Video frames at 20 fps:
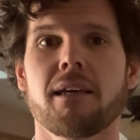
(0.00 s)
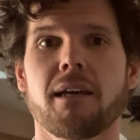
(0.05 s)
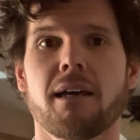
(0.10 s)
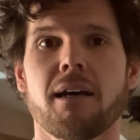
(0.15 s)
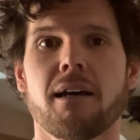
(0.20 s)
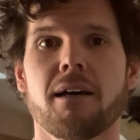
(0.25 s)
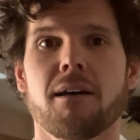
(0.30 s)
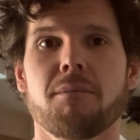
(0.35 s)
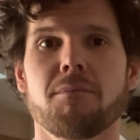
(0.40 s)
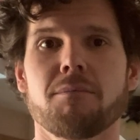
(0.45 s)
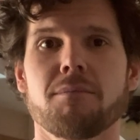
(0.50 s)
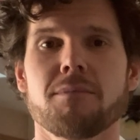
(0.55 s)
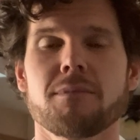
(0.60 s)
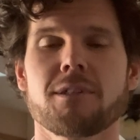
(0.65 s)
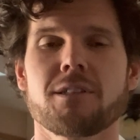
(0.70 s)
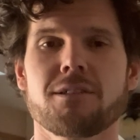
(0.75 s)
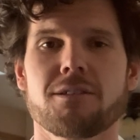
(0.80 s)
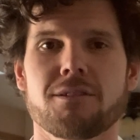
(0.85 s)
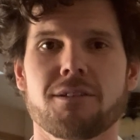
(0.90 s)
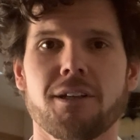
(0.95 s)
um,
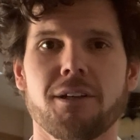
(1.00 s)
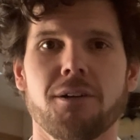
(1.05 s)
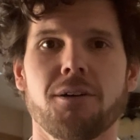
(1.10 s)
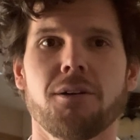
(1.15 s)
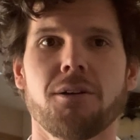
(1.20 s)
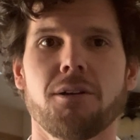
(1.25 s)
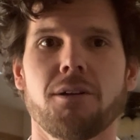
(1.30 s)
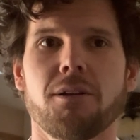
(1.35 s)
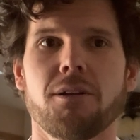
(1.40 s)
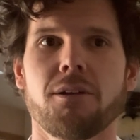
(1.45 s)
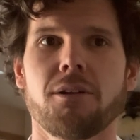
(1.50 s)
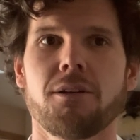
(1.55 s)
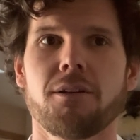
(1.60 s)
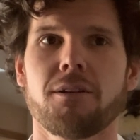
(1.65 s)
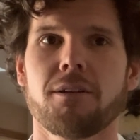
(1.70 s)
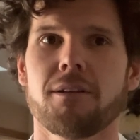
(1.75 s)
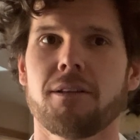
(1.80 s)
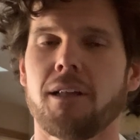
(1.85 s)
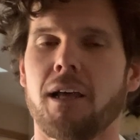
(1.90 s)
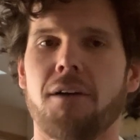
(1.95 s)
still
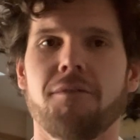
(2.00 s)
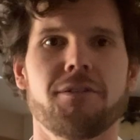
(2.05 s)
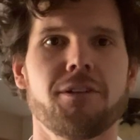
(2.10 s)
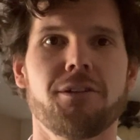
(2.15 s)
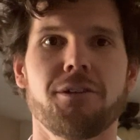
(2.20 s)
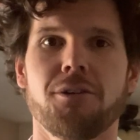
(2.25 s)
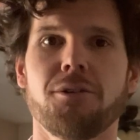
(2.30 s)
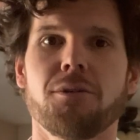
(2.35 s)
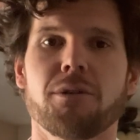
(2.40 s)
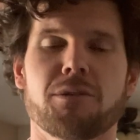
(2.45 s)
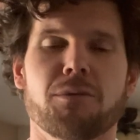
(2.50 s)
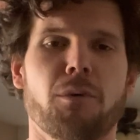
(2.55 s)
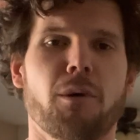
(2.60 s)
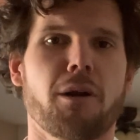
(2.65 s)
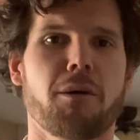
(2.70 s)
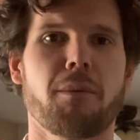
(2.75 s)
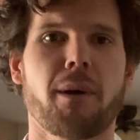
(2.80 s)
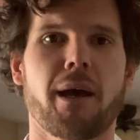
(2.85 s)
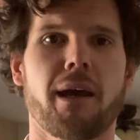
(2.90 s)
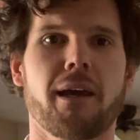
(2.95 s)
love to do. It's one
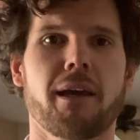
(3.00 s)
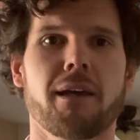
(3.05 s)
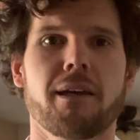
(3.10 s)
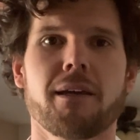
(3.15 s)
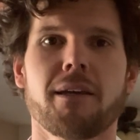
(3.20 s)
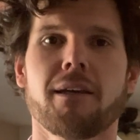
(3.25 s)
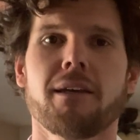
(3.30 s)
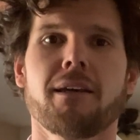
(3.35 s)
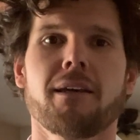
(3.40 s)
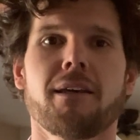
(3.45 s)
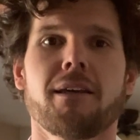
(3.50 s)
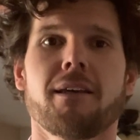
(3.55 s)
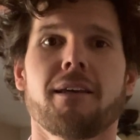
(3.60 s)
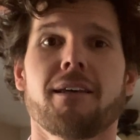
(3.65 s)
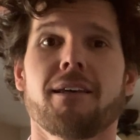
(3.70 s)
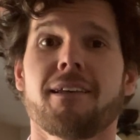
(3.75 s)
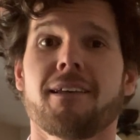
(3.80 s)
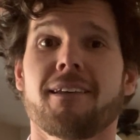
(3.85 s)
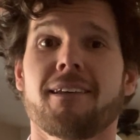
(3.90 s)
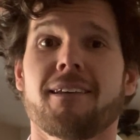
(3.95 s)
of my
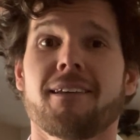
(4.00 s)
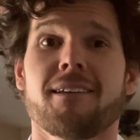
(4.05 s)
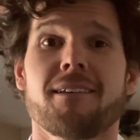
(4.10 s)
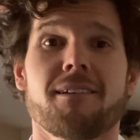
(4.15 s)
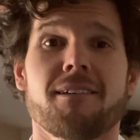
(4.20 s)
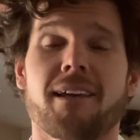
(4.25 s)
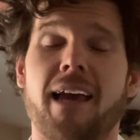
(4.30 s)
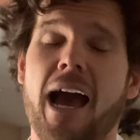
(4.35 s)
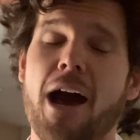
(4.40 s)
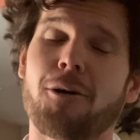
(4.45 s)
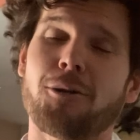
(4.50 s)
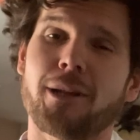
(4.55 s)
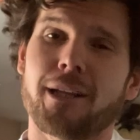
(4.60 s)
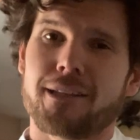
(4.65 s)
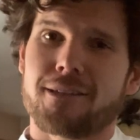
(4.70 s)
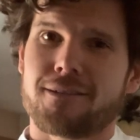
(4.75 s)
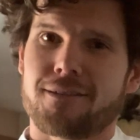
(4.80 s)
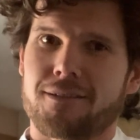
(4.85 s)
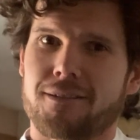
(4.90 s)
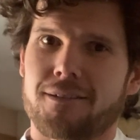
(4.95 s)

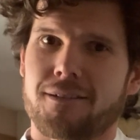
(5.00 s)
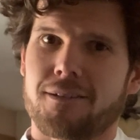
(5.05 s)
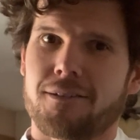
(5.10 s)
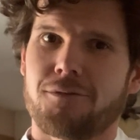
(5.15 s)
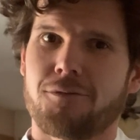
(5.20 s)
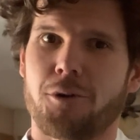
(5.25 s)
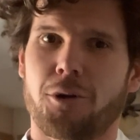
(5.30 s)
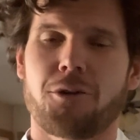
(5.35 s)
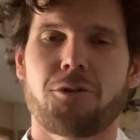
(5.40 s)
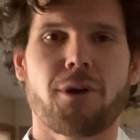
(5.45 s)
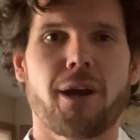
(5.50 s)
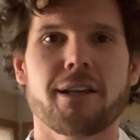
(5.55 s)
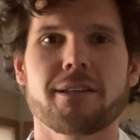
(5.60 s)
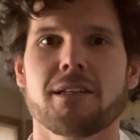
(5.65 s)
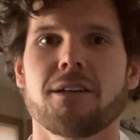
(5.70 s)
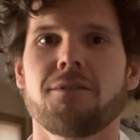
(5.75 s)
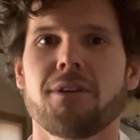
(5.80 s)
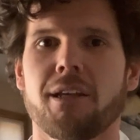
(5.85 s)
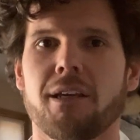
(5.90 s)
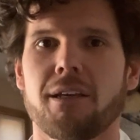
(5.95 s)
outlets for
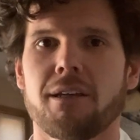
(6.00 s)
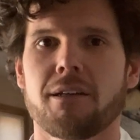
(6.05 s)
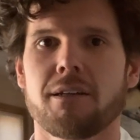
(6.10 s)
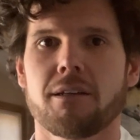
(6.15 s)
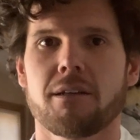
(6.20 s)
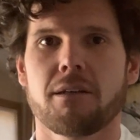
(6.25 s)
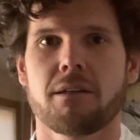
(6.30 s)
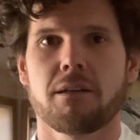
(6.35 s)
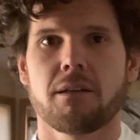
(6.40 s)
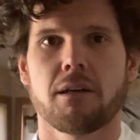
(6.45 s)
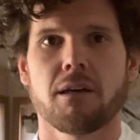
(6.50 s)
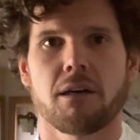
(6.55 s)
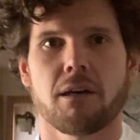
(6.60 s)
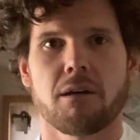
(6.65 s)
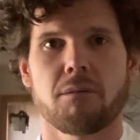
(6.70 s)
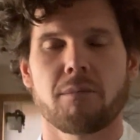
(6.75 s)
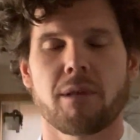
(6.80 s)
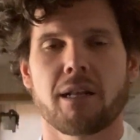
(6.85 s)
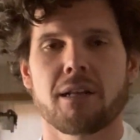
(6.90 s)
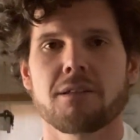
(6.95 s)
creativity
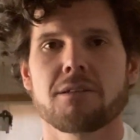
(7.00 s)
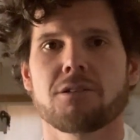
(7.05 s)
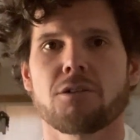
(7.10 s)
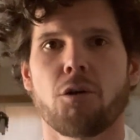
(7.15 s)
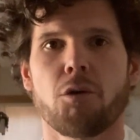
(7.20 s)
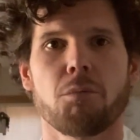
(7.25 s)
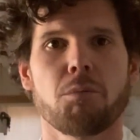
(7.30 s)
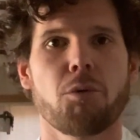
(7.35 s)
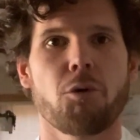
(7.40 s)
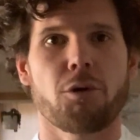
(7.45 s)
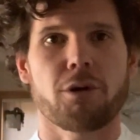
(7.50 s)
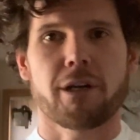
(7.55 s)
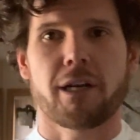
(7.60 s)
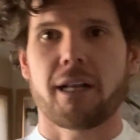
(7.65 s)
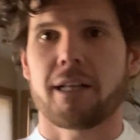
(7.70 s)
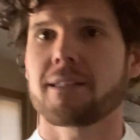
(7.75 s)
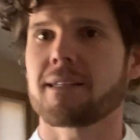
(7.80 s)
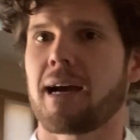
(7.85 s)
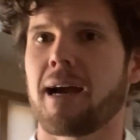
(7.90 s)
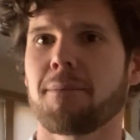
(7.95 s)
um, that is so important in a
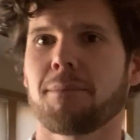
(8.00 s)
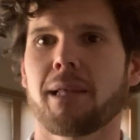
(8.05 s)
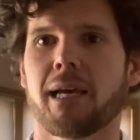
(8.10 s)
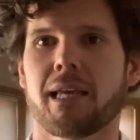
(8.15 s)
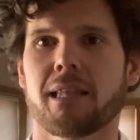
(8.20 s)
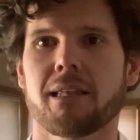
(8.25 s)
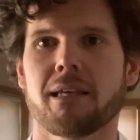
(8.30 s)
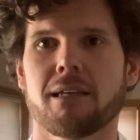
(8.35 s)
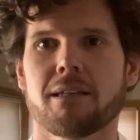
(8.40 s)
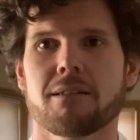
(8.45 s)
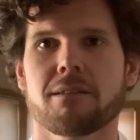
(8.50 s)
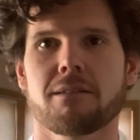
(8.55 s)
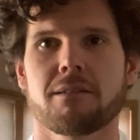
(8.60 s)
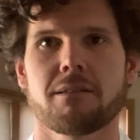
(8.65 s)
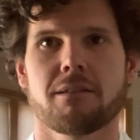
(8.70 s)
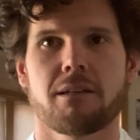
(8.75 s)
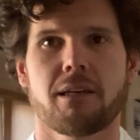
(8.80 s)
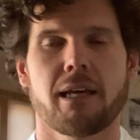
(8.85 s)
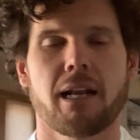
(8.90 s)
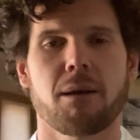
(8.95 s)
time like this.
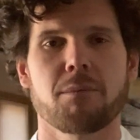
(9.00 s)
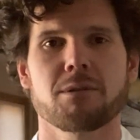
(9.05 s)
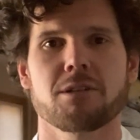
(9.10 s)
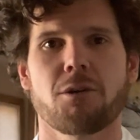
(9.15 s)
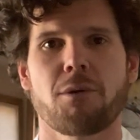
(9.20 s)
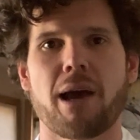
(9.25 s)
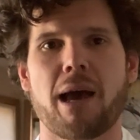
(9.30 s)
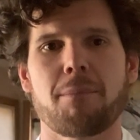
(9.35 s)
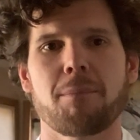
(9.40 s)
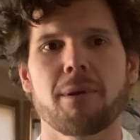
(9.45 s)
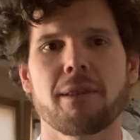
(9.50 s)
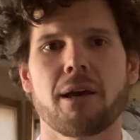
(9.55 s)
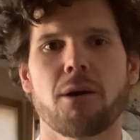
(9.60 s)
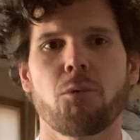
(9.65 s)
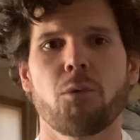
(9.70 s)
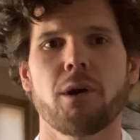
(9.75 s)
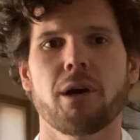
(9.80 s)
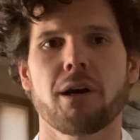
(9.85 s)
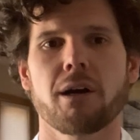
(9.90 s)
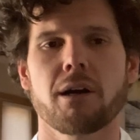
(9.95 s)
And I'm so happy that
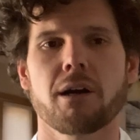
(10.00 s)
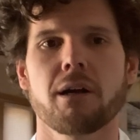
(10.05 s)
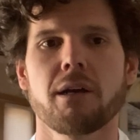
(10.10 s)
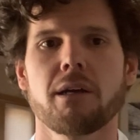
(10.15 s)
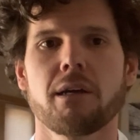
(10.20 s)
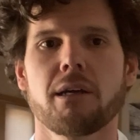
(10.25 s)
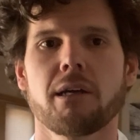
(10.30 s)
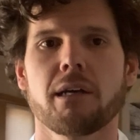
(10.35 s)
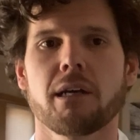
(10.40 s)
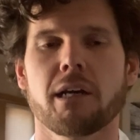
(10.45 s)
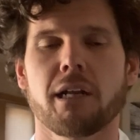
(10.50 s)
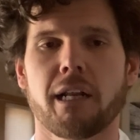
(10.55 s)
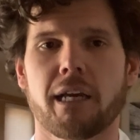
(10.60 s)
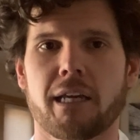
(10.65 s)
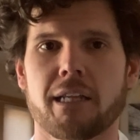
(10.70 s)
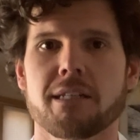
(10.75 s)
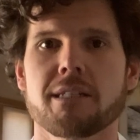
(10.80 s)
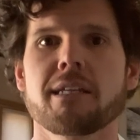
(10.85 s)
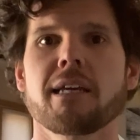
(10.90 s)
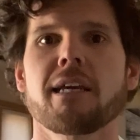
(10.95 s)
we're going to
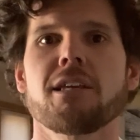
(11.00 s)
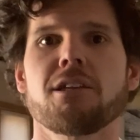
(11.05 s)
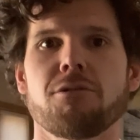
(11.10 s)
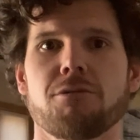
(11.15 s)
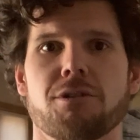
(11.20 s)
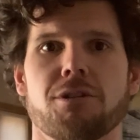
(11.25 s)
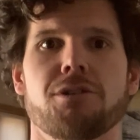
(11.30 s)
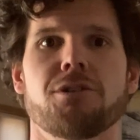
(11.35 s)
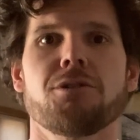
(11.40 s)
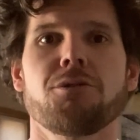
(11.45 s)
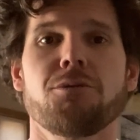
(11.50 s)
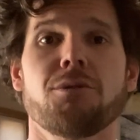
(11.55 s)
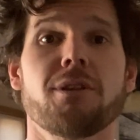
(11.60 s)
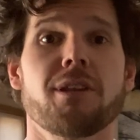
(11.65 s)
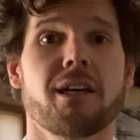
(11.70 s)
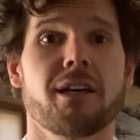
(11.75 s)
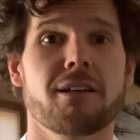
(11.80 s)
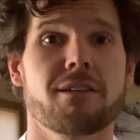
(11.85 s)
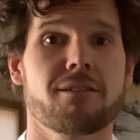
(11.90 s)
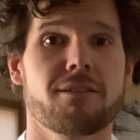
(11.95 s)
continue to do
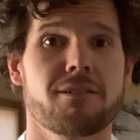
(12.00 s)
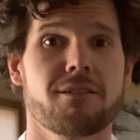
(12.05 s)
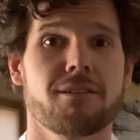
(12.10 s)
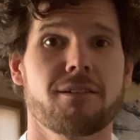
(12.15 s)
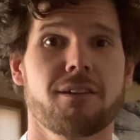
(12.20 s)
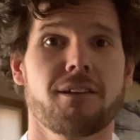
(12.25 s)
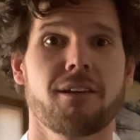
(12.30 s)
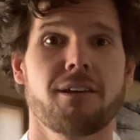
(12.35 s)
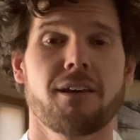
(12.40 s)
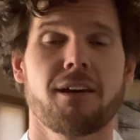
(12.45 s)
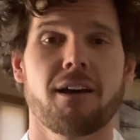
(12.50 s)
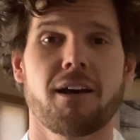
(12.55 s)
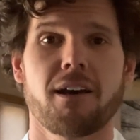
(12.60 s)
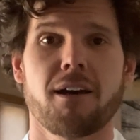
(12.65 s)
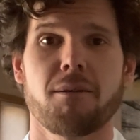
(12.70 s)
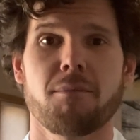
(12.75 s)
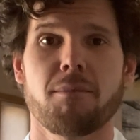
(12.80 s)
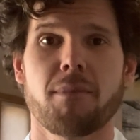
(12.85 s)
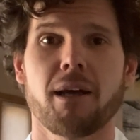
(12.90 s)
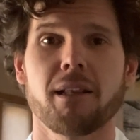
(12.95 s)
this
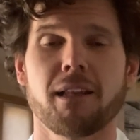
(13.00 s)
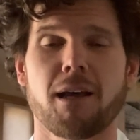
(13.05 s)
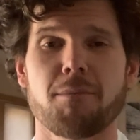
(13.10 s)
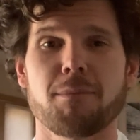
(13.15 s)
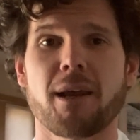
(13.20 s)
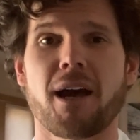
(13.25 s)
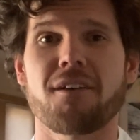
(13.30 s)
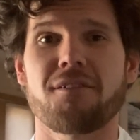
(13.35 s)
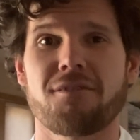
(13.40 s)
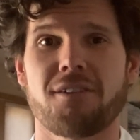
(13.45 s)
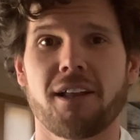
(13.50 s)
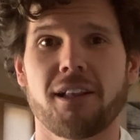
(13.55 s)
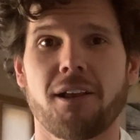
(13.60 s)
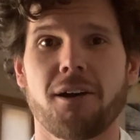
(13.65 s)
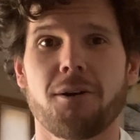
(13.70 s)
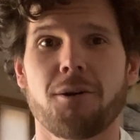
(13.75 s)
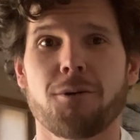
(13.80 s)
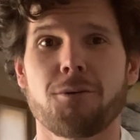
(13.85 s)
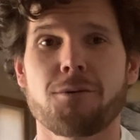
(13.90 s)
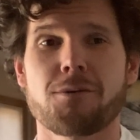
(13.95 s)
um, alumni
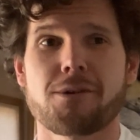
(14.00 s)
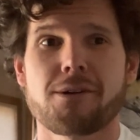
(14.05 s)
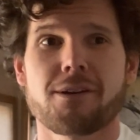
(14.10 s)
fellow